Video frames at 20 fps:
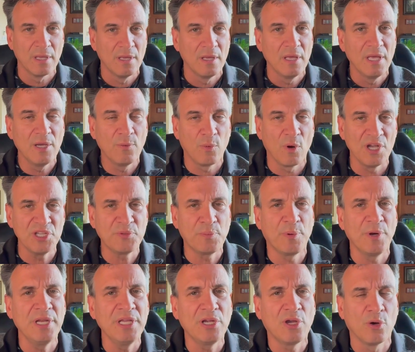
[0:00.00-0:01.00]
It was
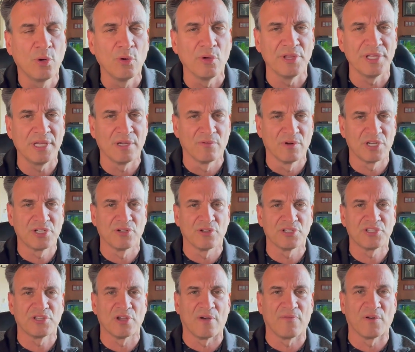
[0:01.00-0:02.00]
pretty cool, the original
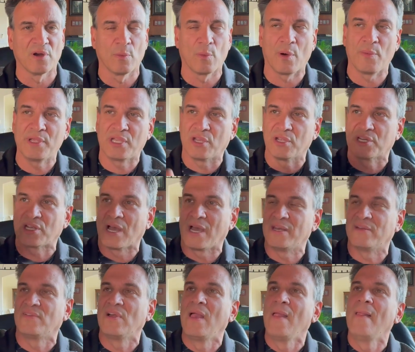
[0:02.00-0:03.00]
software, where we could kind
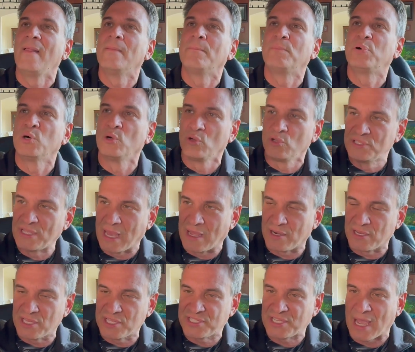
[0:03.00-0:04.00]
of pull down
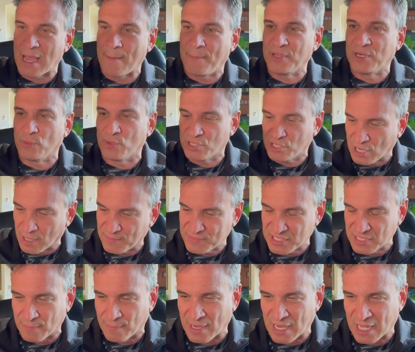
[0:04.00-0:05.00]
on the top and it would come to
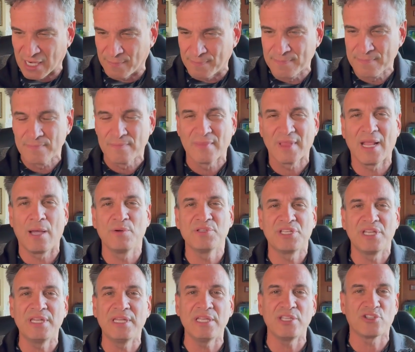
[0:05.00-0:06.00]
the bottom. That was a
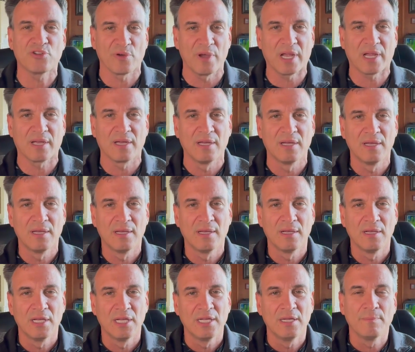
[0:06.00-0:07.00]
neat trick,
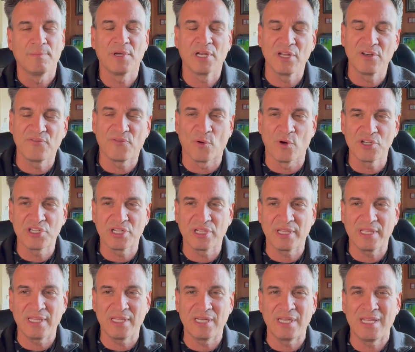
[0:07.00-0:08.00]
but
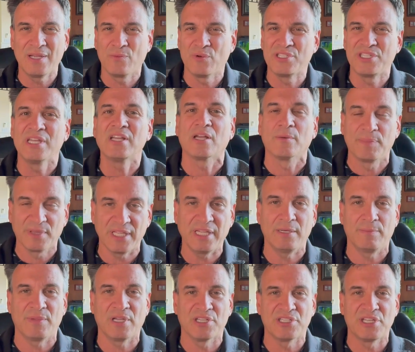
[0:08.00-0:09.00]
unfortunately it was
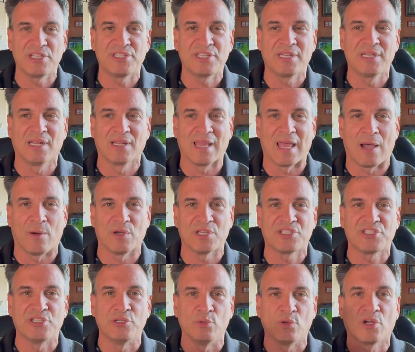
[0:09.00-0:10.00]
incomplete because it didn't allow us
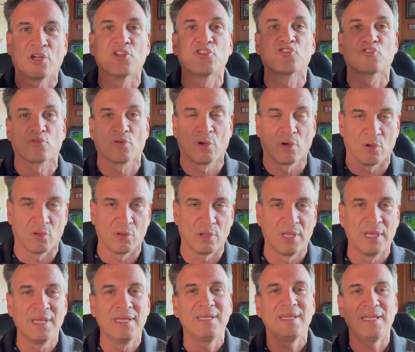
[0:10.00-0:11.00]
to
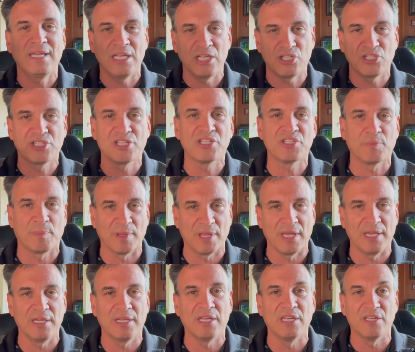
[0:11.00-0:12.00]
control each
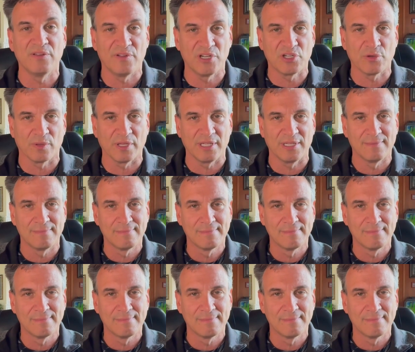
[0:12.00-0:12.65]
display individually.